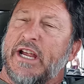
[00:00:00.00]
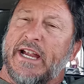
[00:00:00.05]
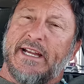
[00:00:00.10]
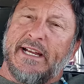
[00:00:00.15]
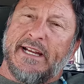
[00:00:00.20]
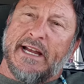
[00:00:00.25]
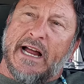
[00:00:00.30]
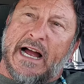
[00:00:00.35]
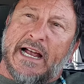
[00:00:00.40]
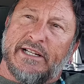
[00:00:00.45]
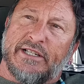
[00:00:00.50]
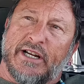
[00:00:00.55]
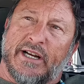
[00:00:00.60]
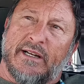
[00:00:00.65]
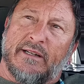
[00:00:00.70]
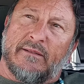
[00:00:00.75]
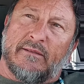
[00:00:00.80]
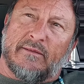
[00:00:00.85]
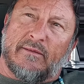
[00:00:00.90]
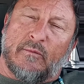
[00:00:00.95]

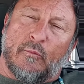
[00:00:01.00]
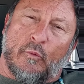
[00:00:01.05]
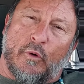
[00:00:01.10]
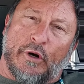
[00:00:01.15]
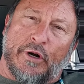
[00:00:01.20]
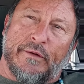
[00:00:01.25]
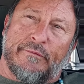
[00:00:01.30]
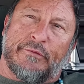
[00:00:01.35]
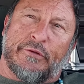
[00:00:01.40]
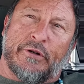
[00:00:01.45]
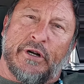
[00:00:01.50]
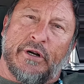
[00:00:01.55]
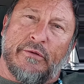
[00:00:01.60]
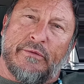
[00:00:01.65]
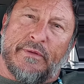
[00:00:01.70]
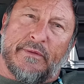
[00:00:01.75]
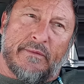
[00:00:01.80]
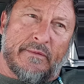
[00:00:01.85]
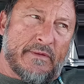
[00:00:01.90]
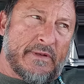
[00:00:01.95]
JDnijah, Word of
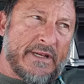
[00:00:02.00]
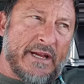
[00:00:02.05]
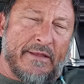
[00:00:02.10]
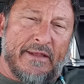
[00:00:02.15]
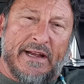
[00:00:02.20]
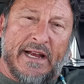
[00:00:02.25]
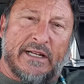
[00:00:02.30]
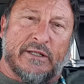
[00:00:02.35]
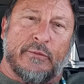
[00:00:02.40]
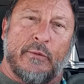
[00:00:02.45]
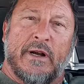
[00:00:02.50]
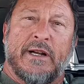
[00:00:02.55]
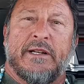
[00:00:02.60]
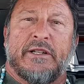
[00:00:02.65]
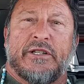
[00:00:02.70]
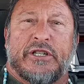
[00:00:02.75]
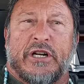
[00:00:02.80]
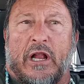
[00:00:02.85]
Truth. Till the next one,